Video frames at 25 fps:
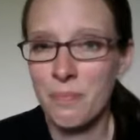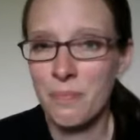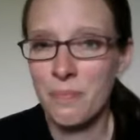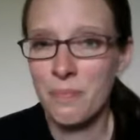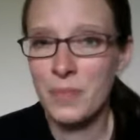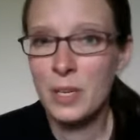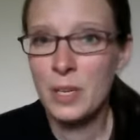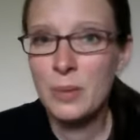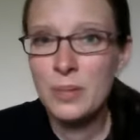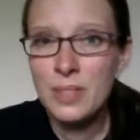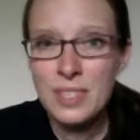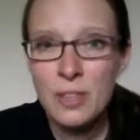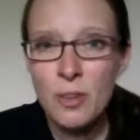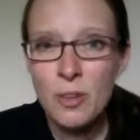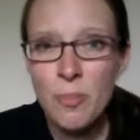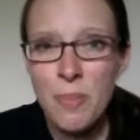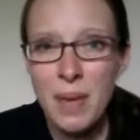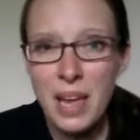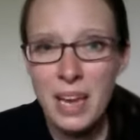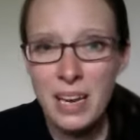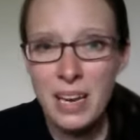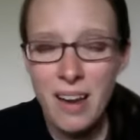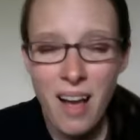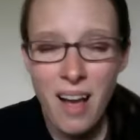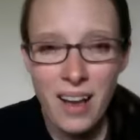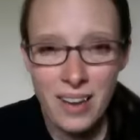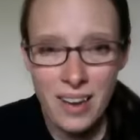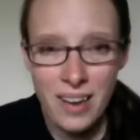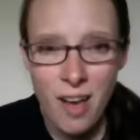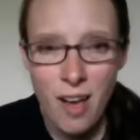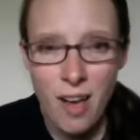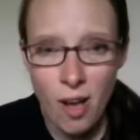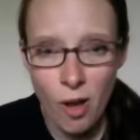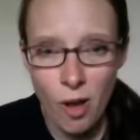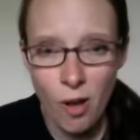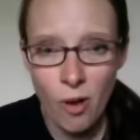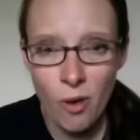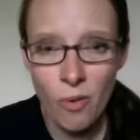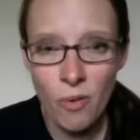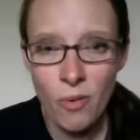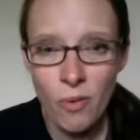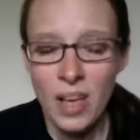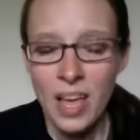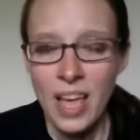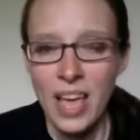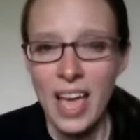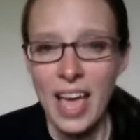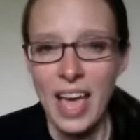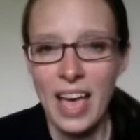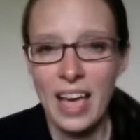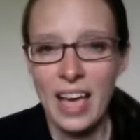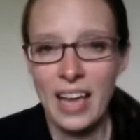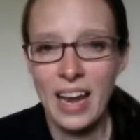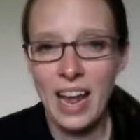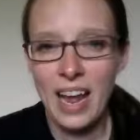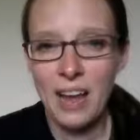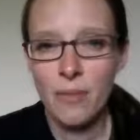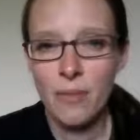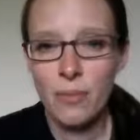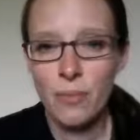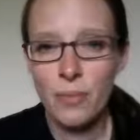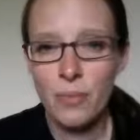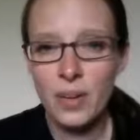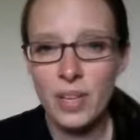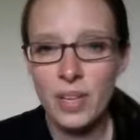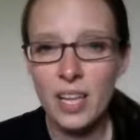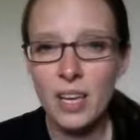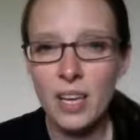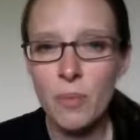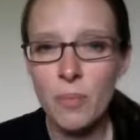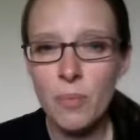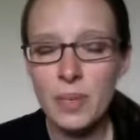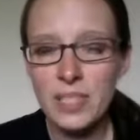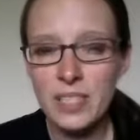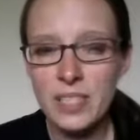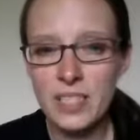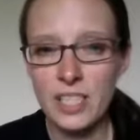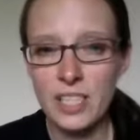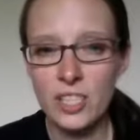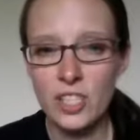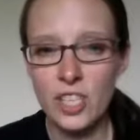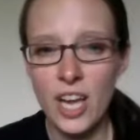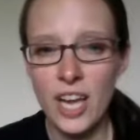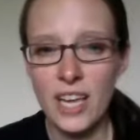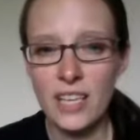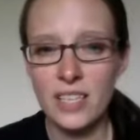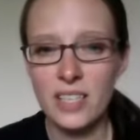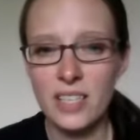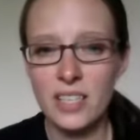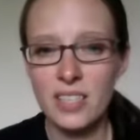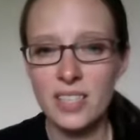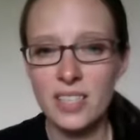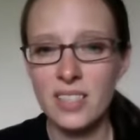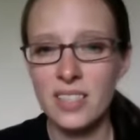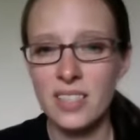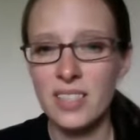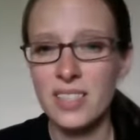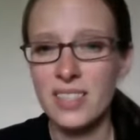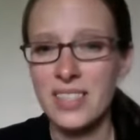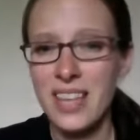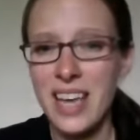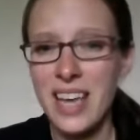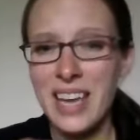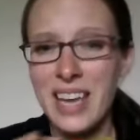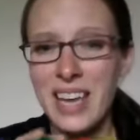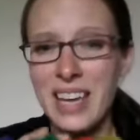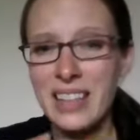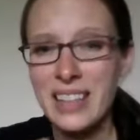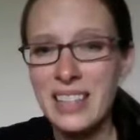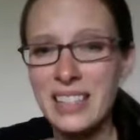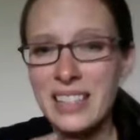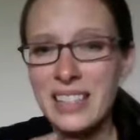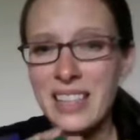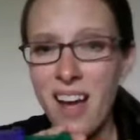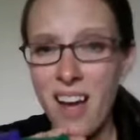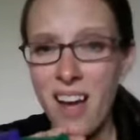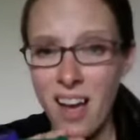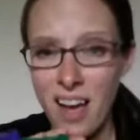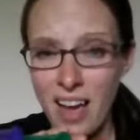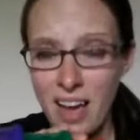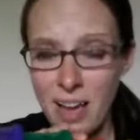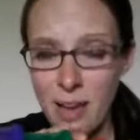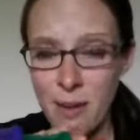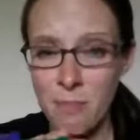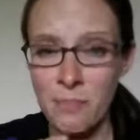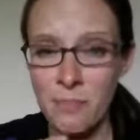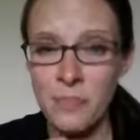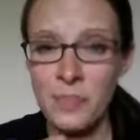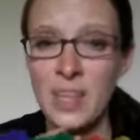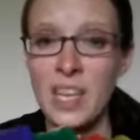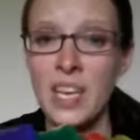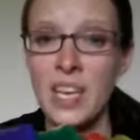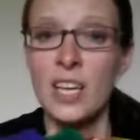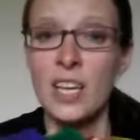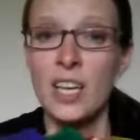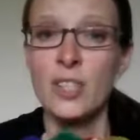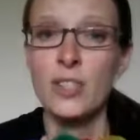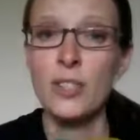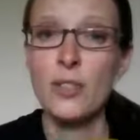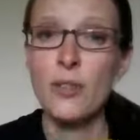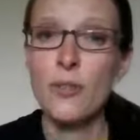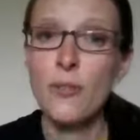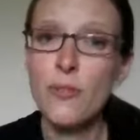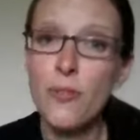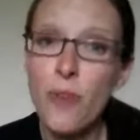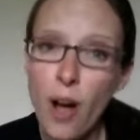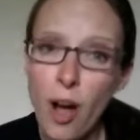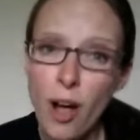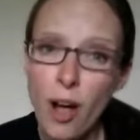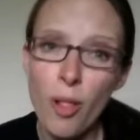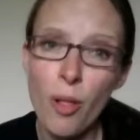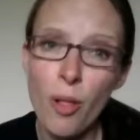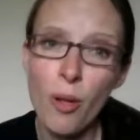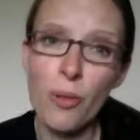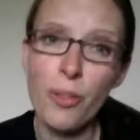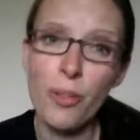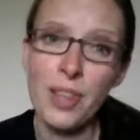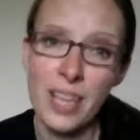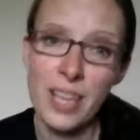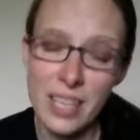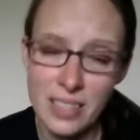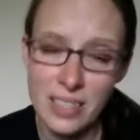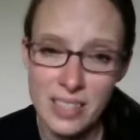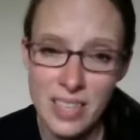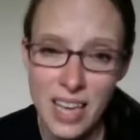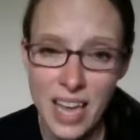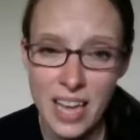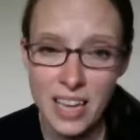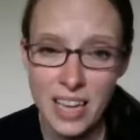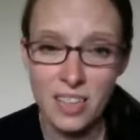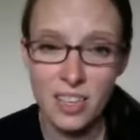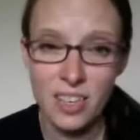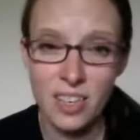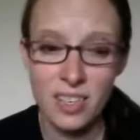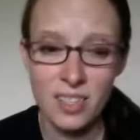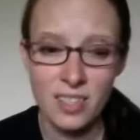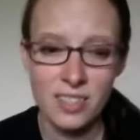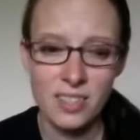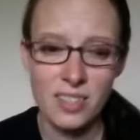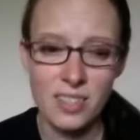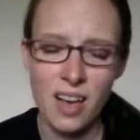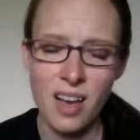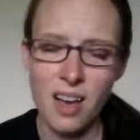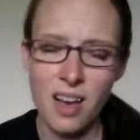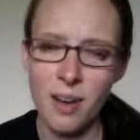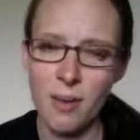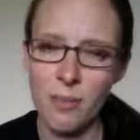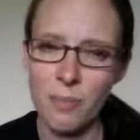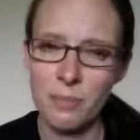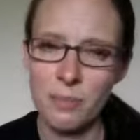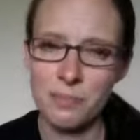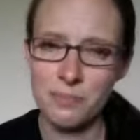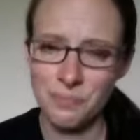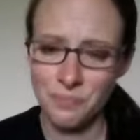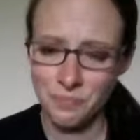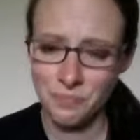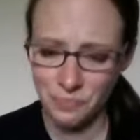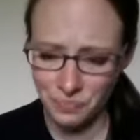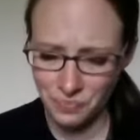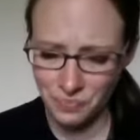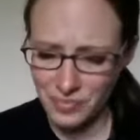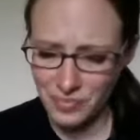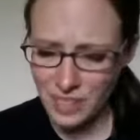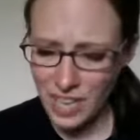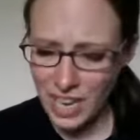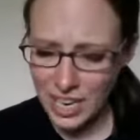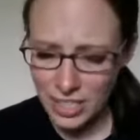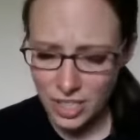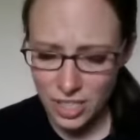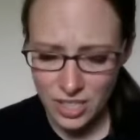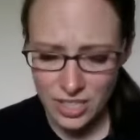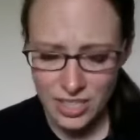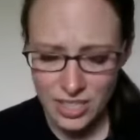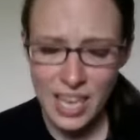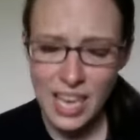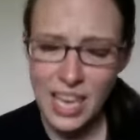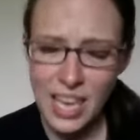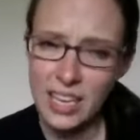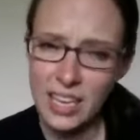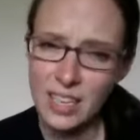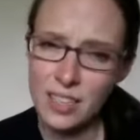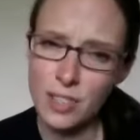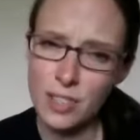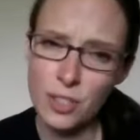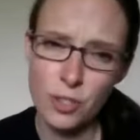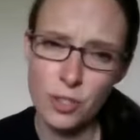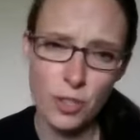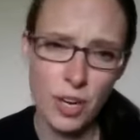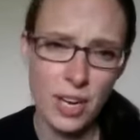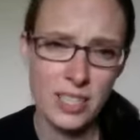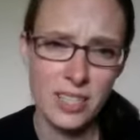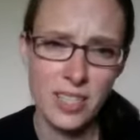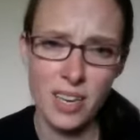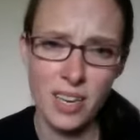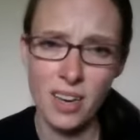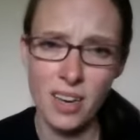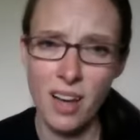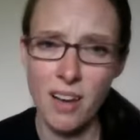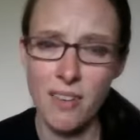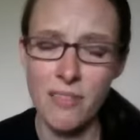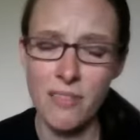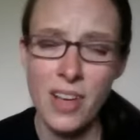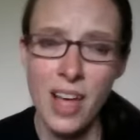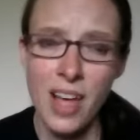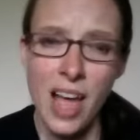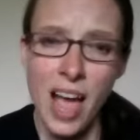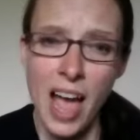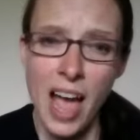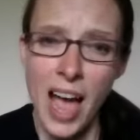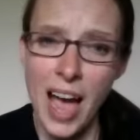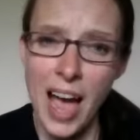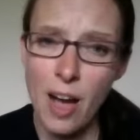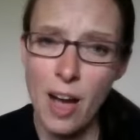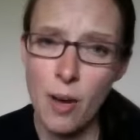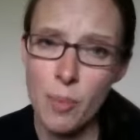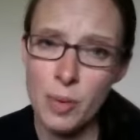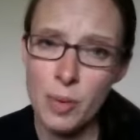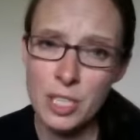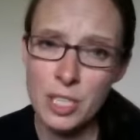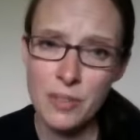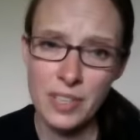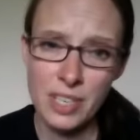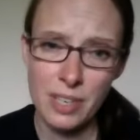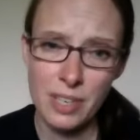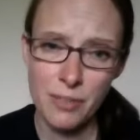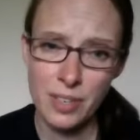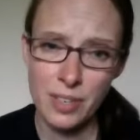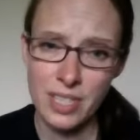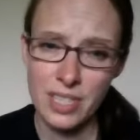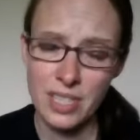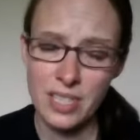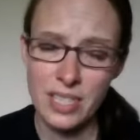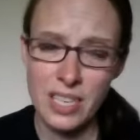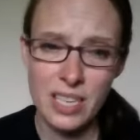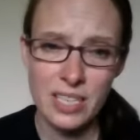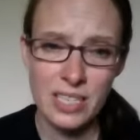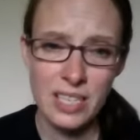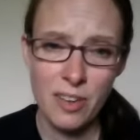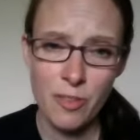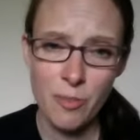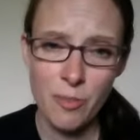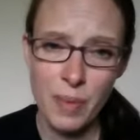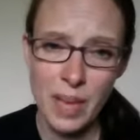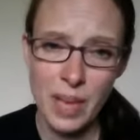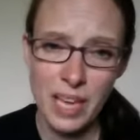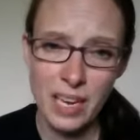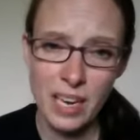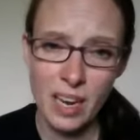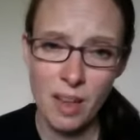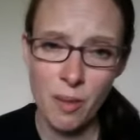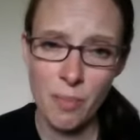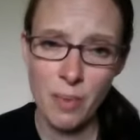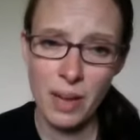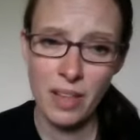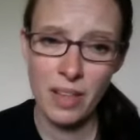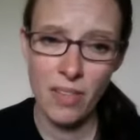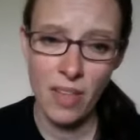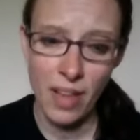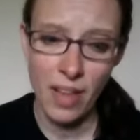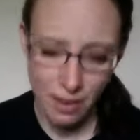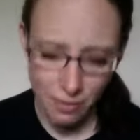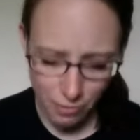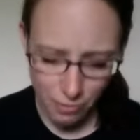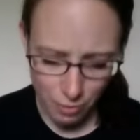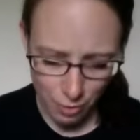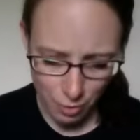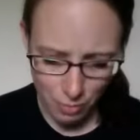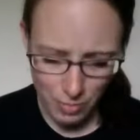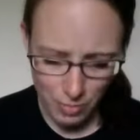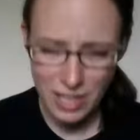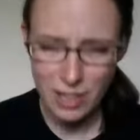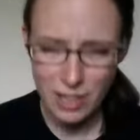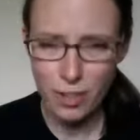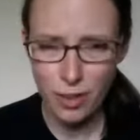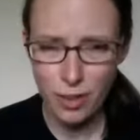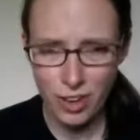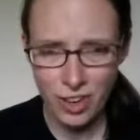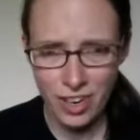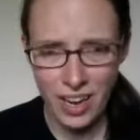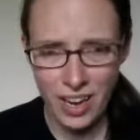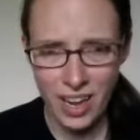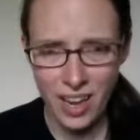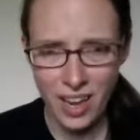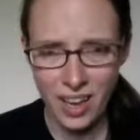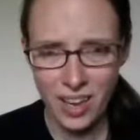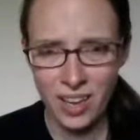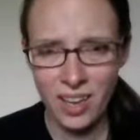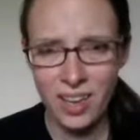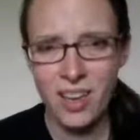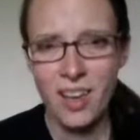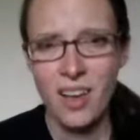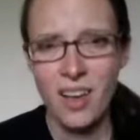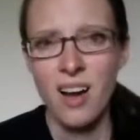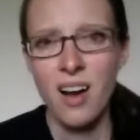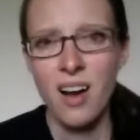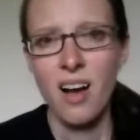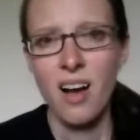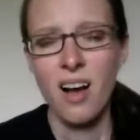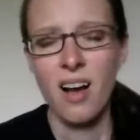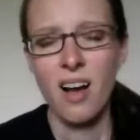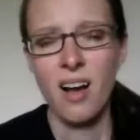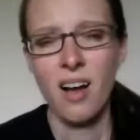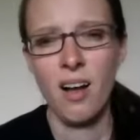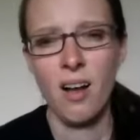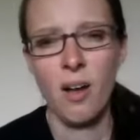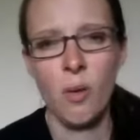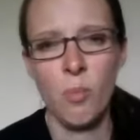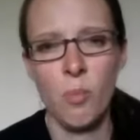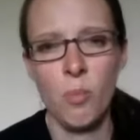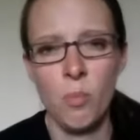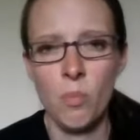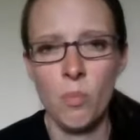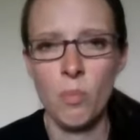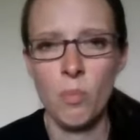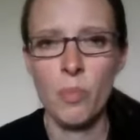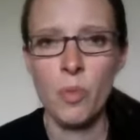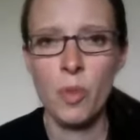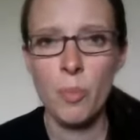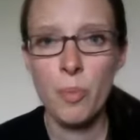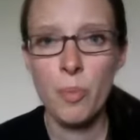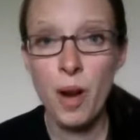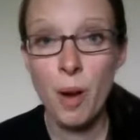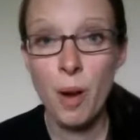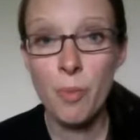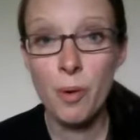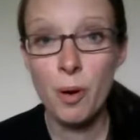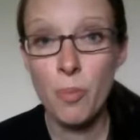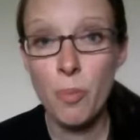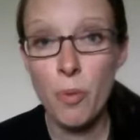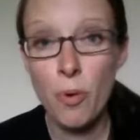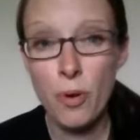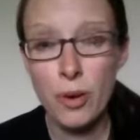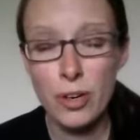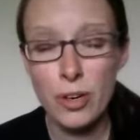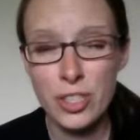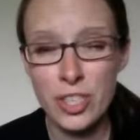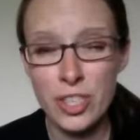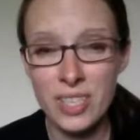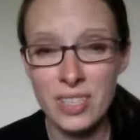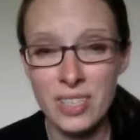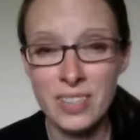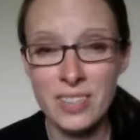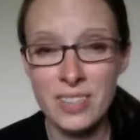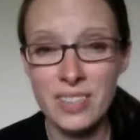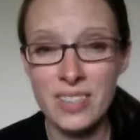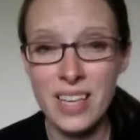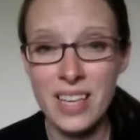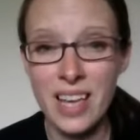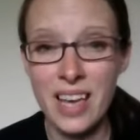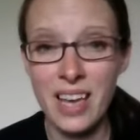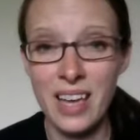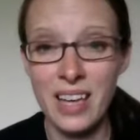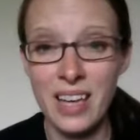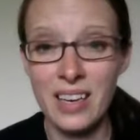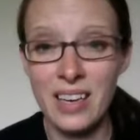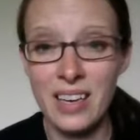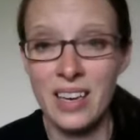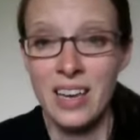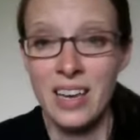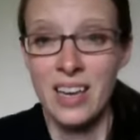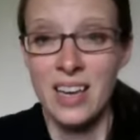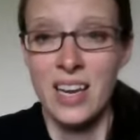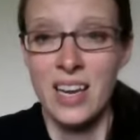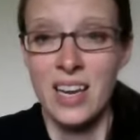you still may not know. And I really would suggest taking the time to follow the containers. I just can't stress enough how much of a difference these have made in my life for me, learning the proper portions and